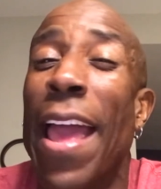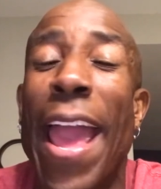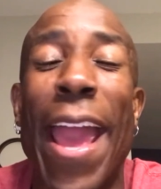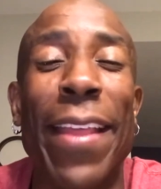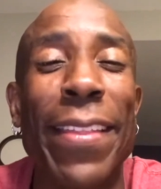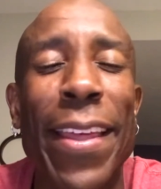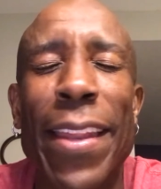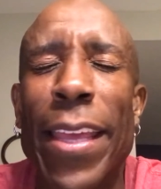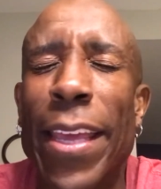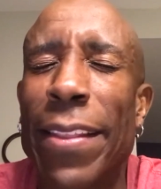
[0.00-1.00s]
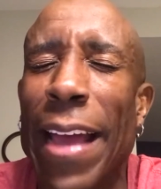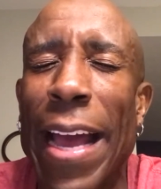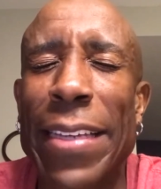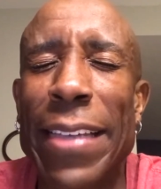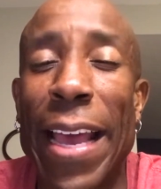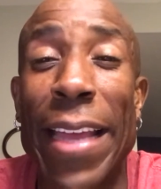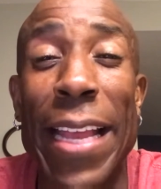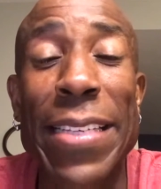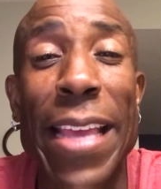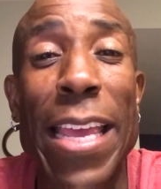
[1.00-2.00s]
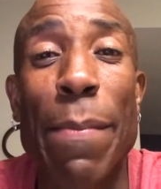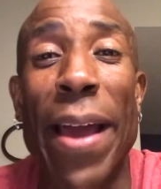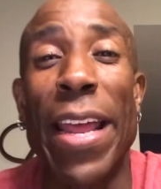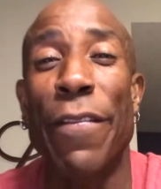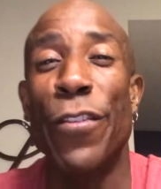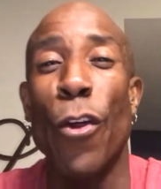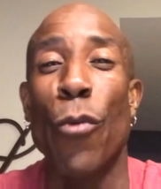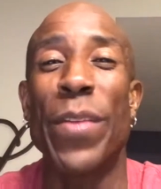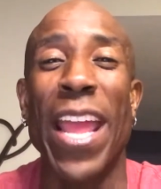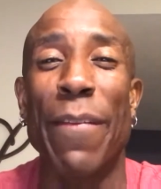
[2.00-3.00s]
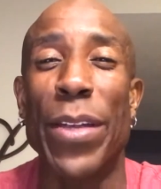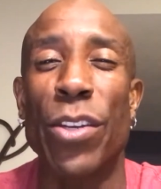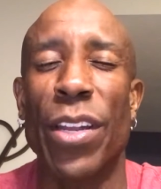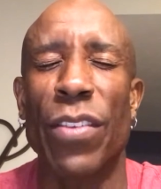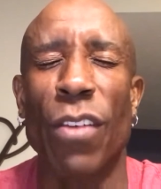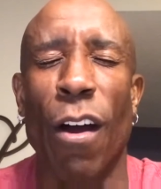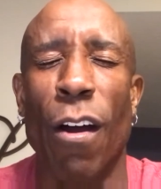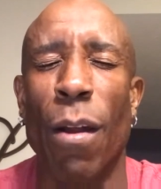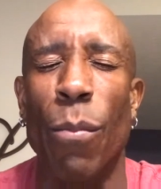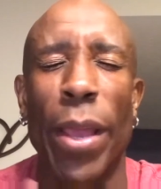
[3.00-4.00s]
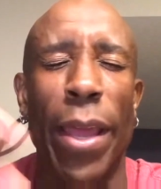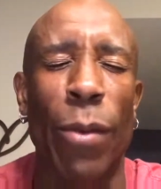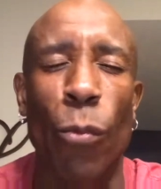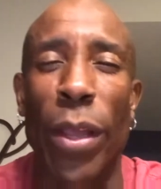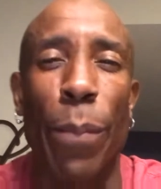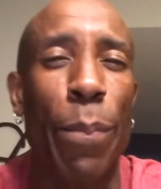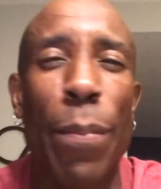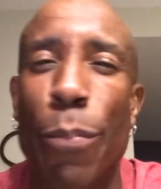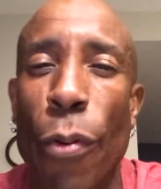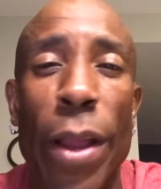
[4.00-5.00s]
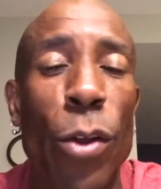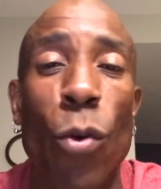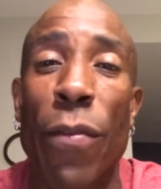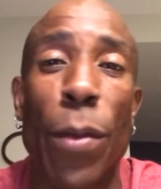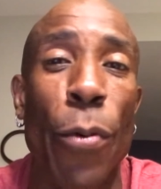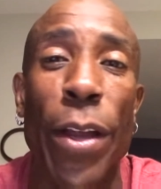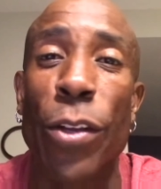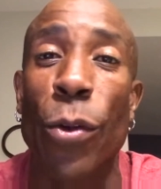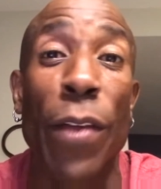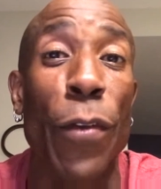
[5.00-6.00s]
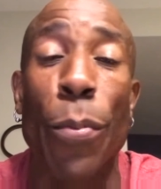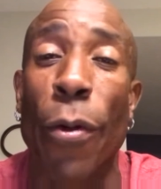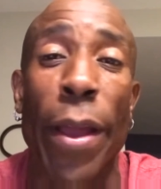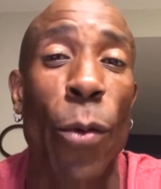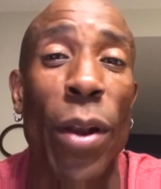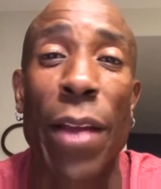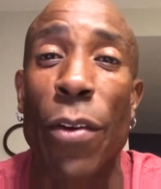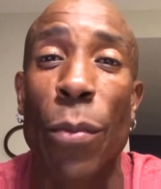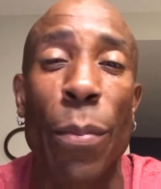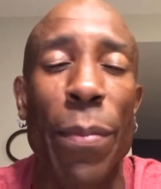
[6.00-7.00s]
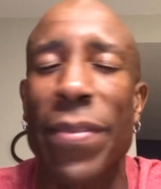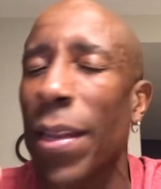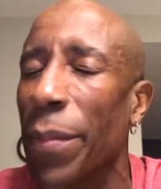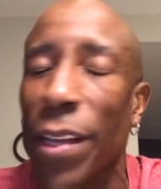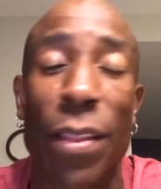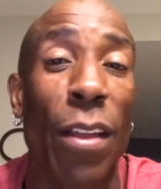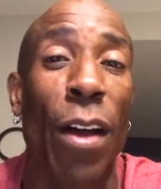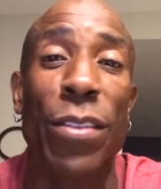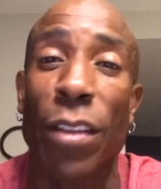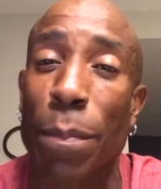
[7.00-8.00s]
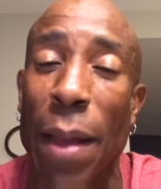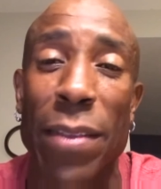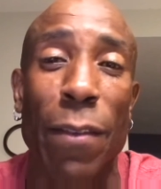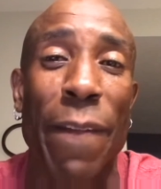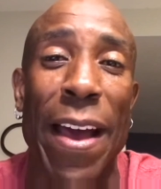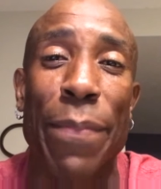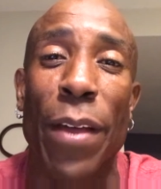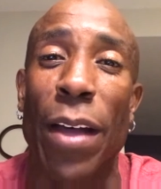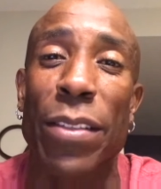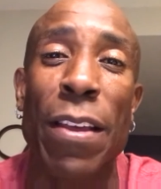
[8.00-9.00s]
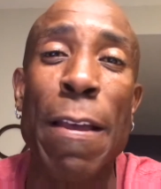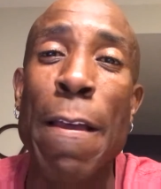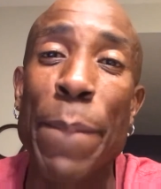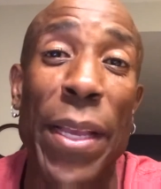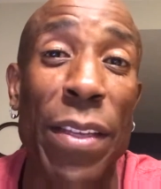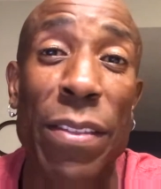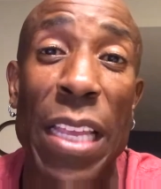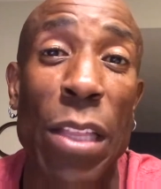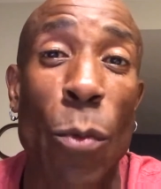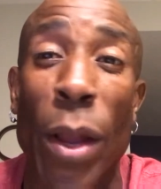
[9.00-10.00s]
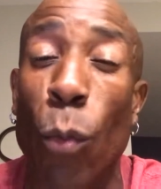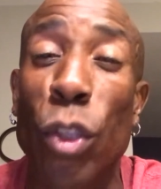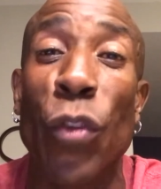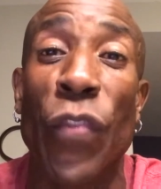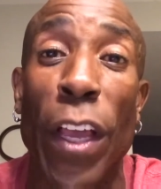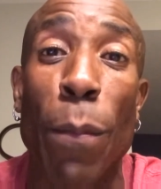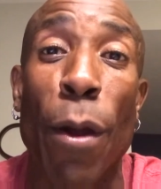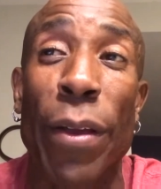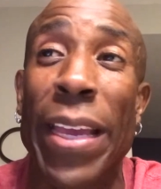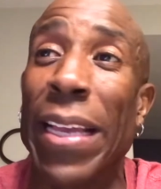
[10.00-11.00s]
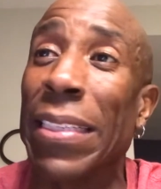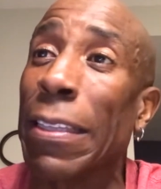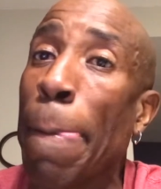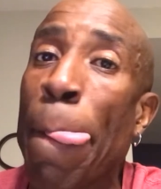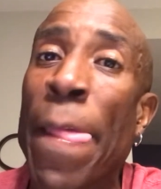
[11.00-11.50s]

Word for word: and then he hit the high side, and they say he might have nerve damage in his arm, and we pray to whoever you pray to, if you pray or whatever, send him good thoughts, good positive vibe thoughts, because no matter what you think of Marquez,